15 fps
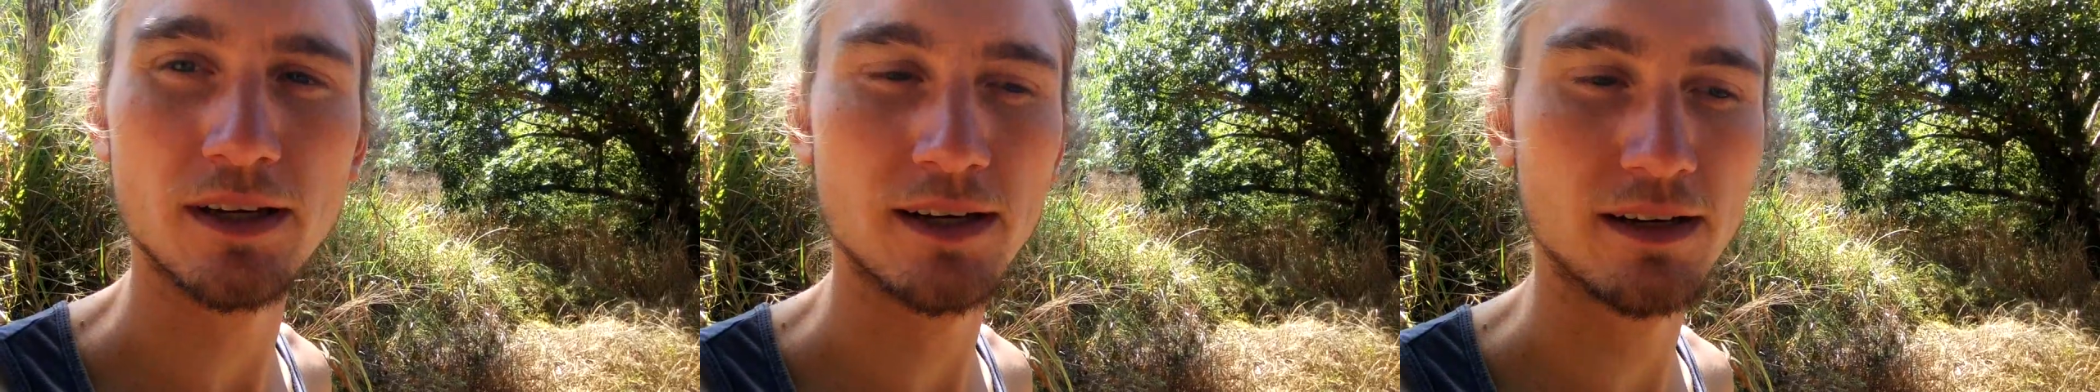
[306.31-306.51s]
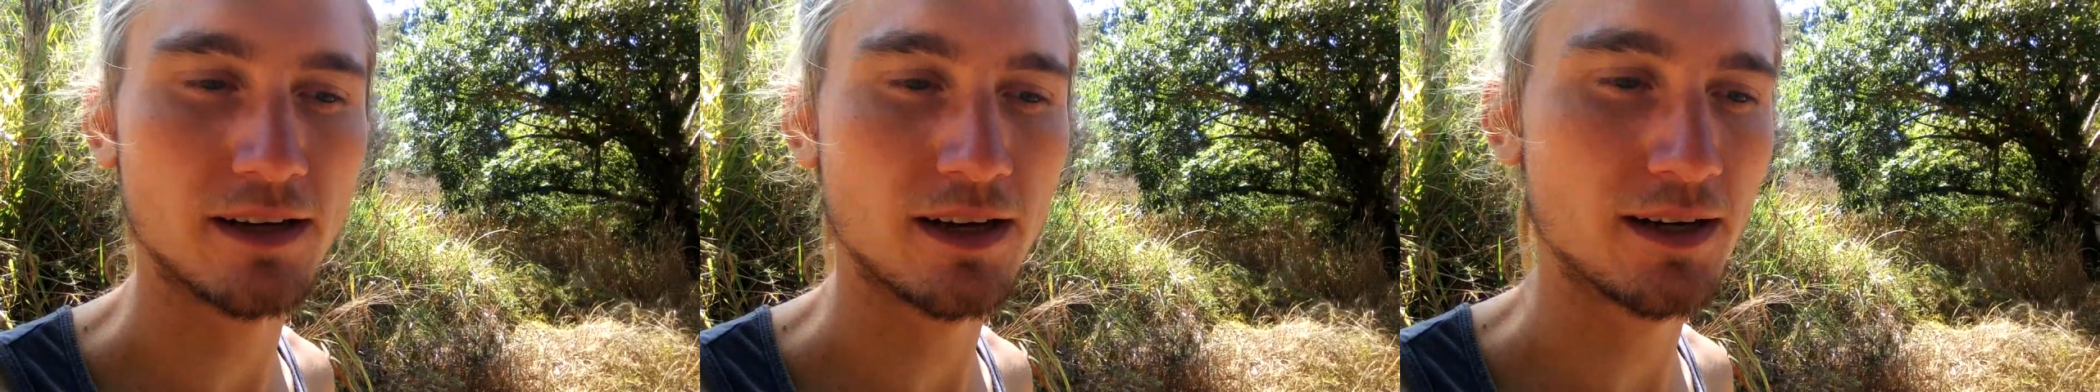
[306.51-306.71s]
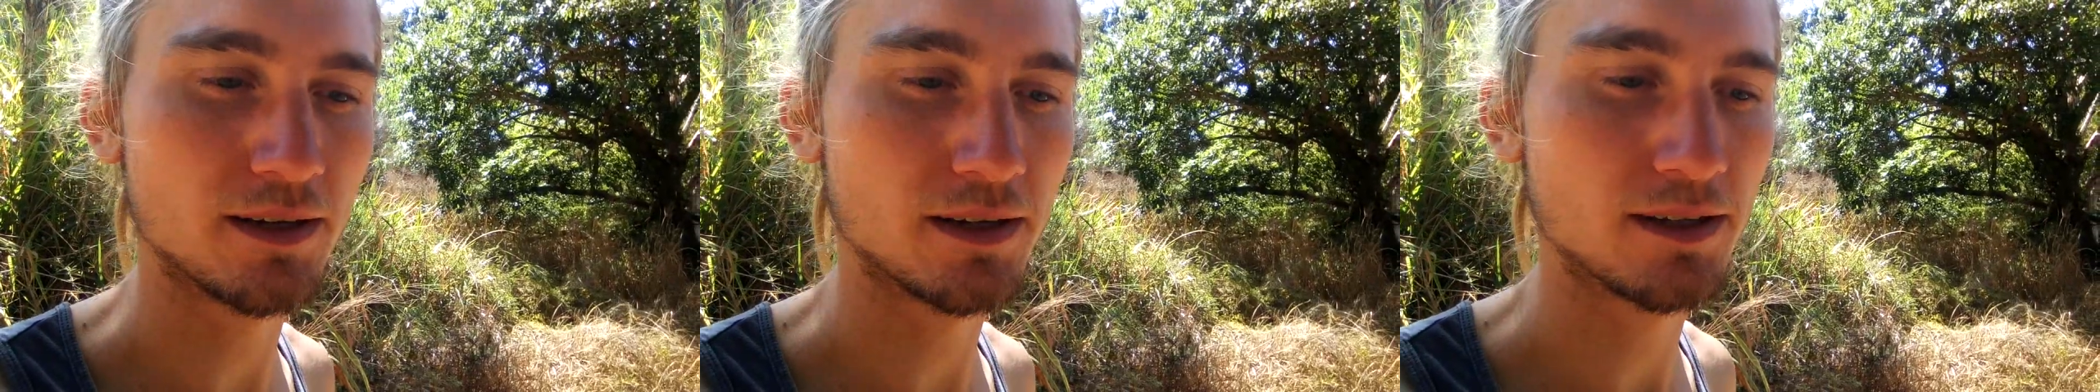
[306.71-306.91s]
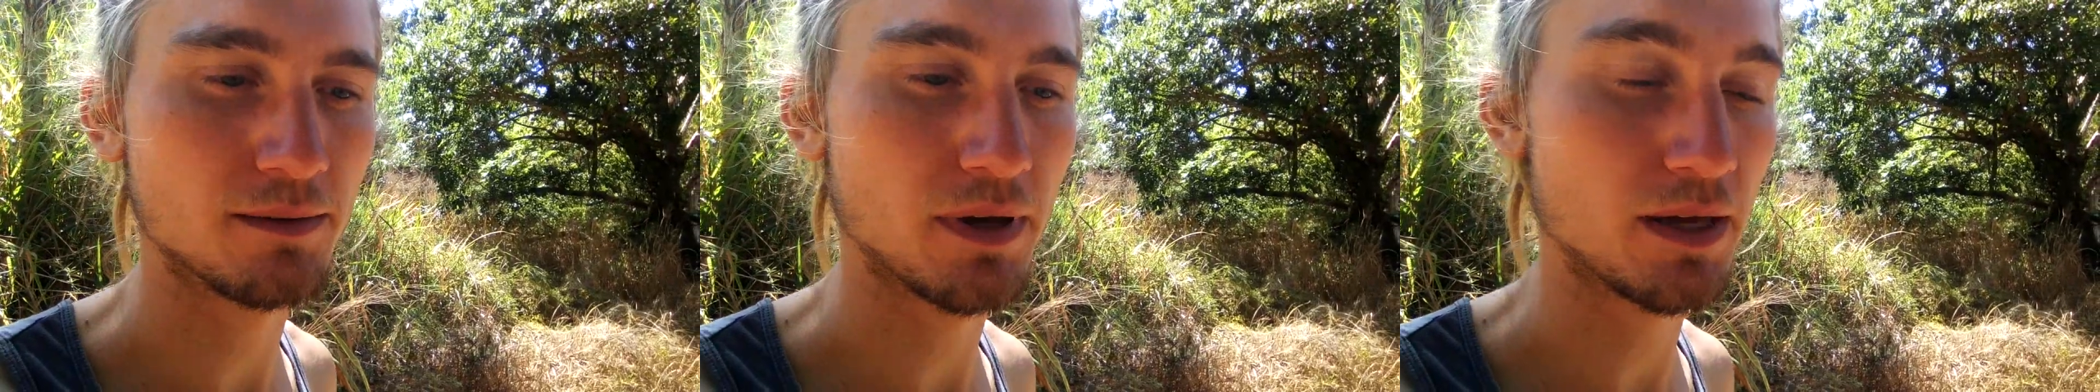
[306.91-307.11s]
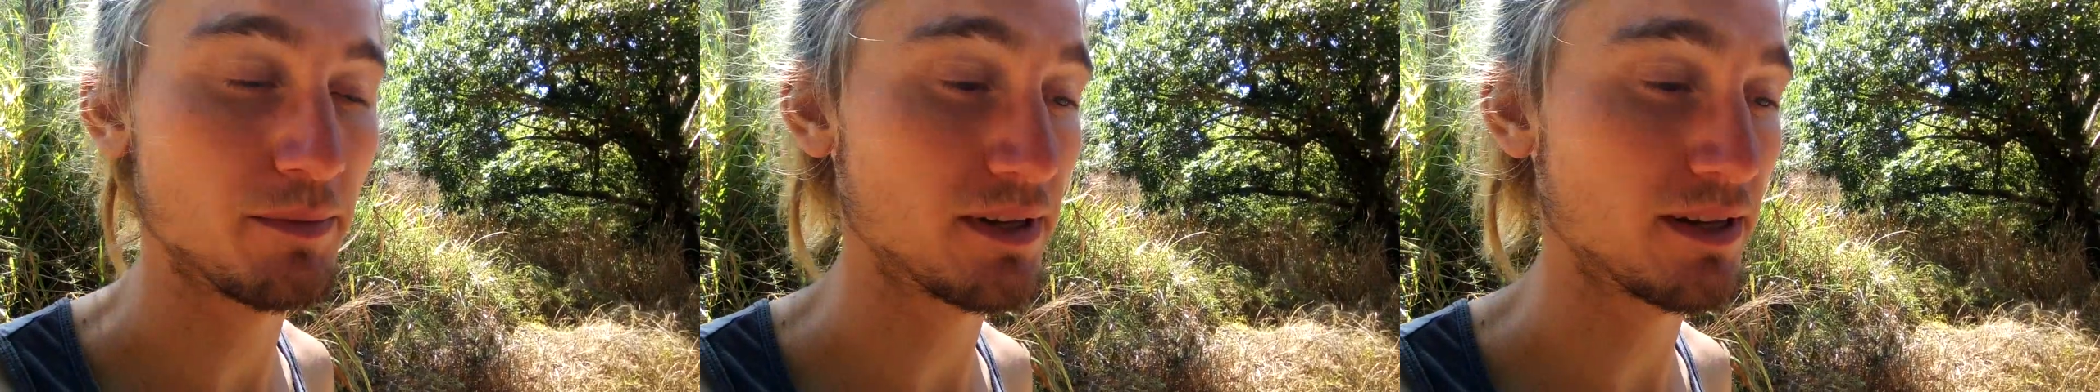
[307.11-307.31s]
and I can
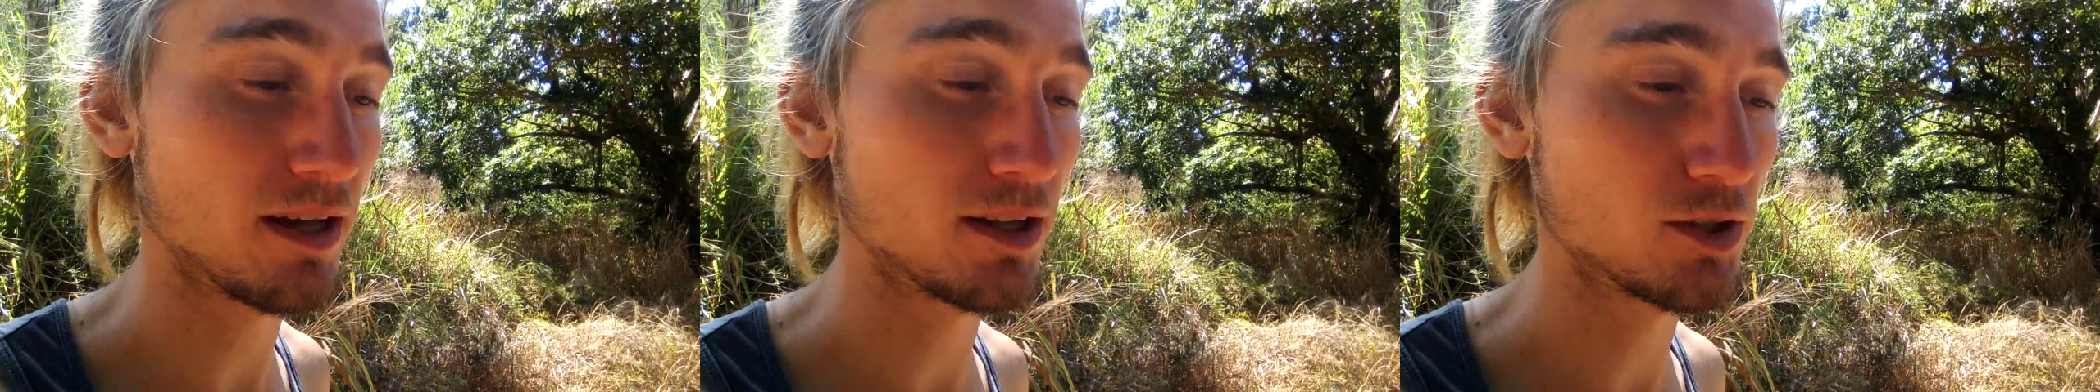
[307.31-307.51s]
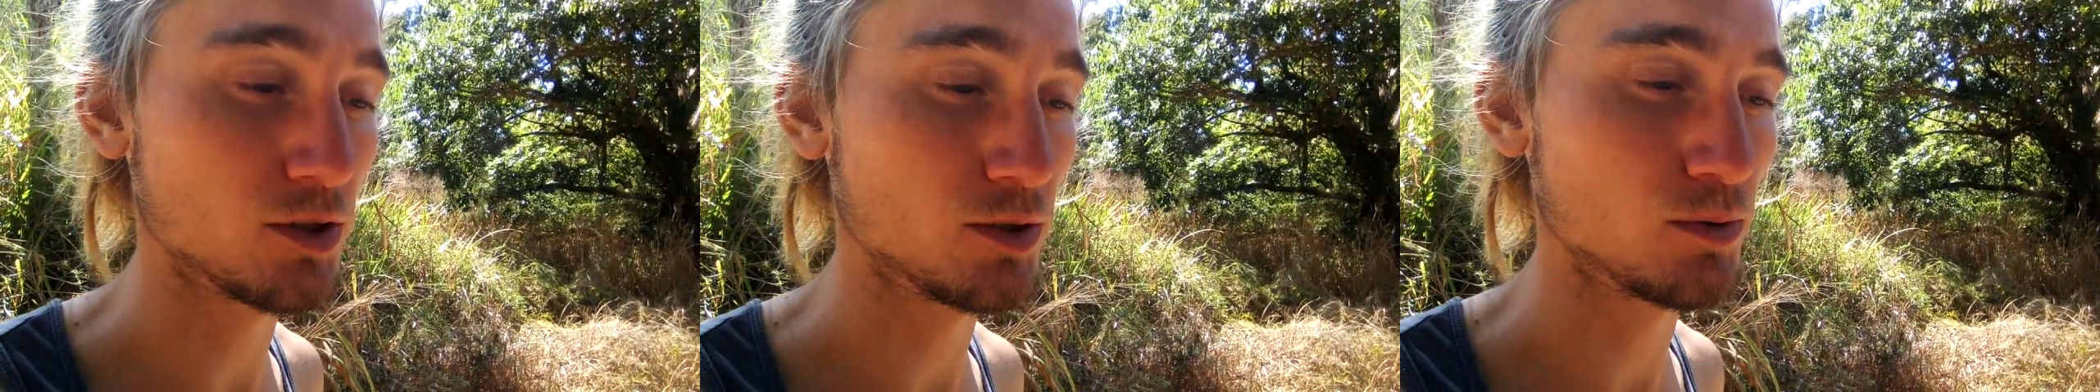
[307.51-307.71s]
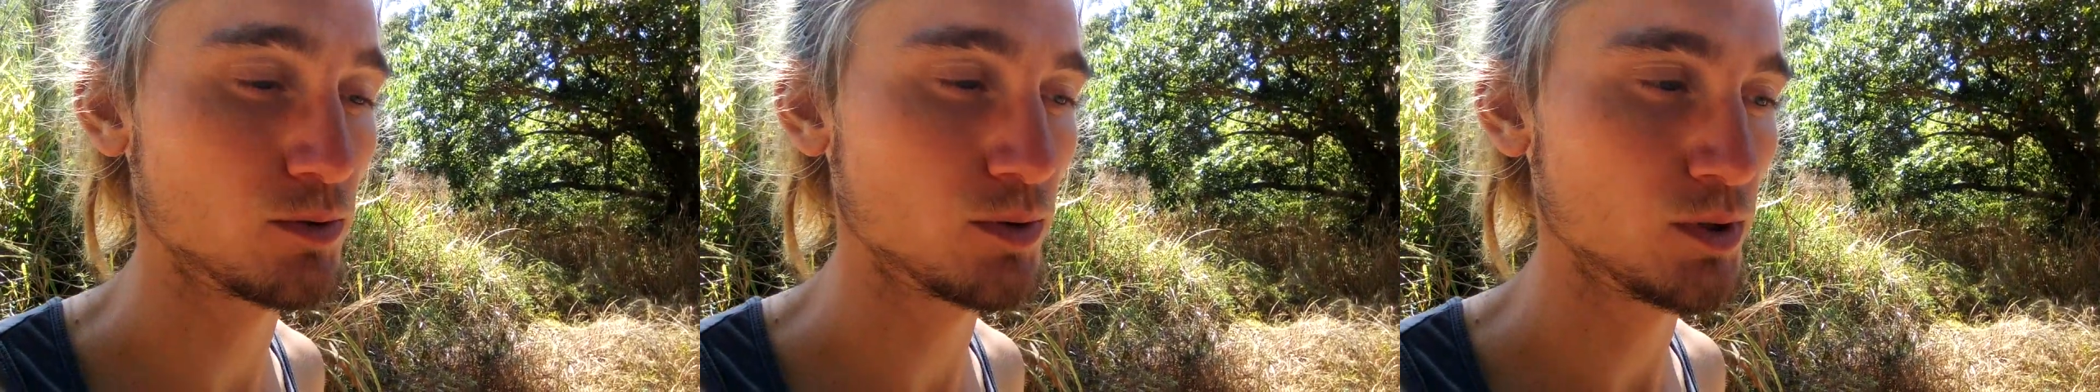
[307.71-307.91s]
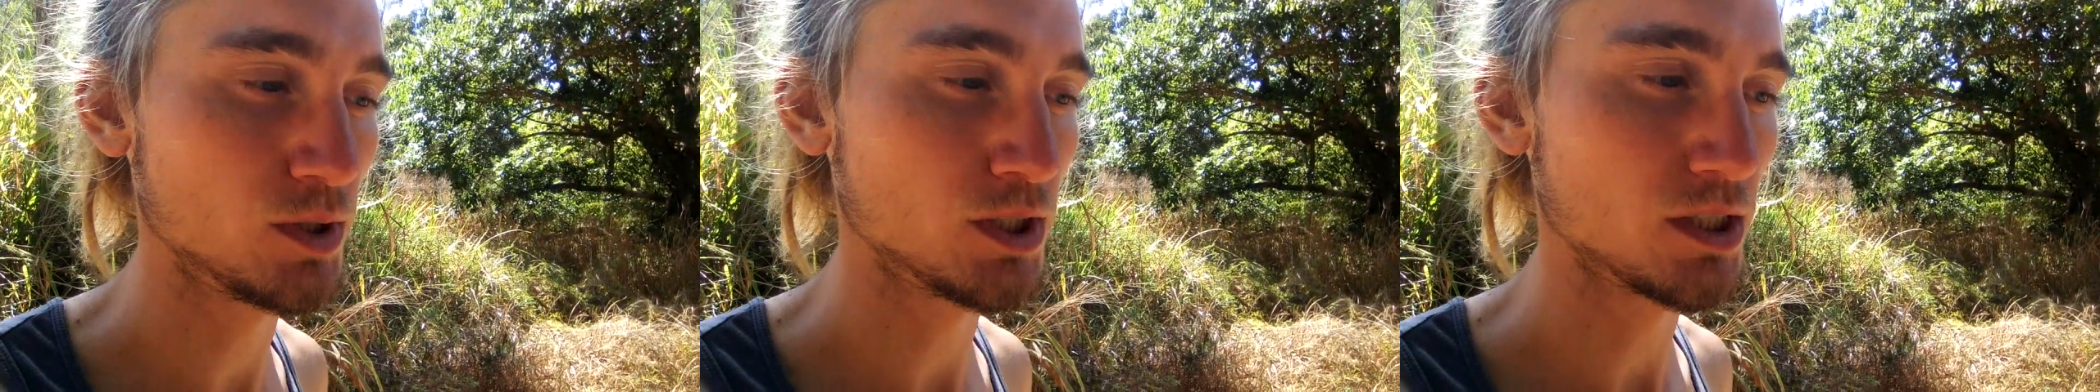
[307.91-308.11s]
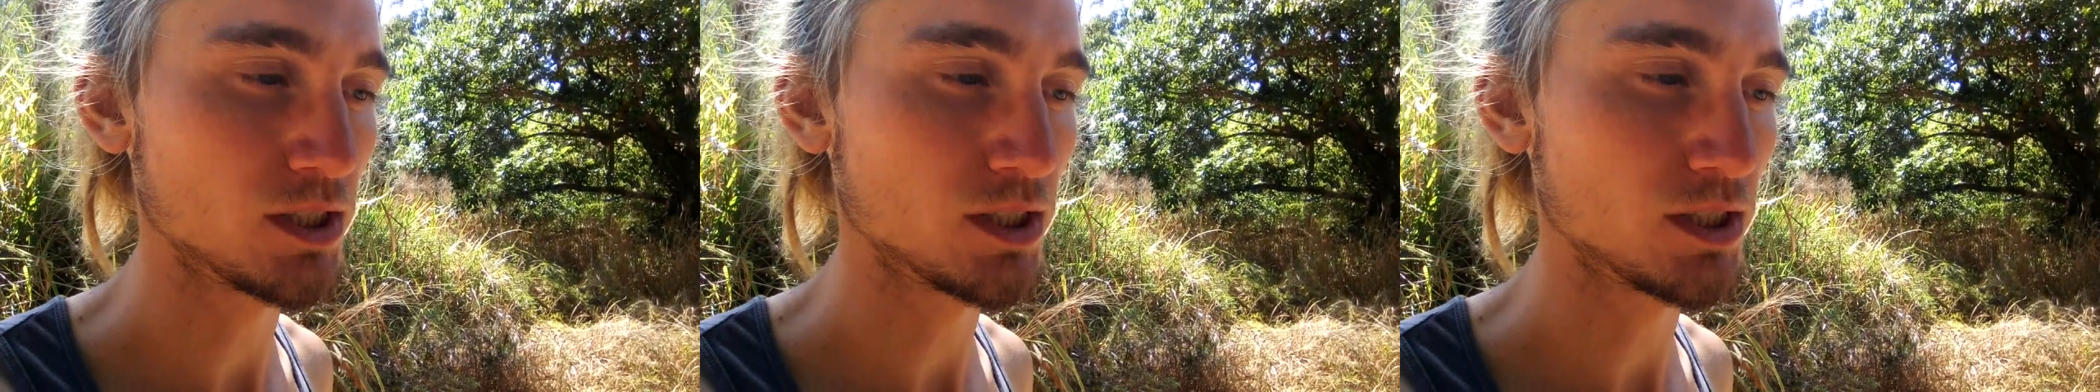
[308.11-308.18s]
maybe tell you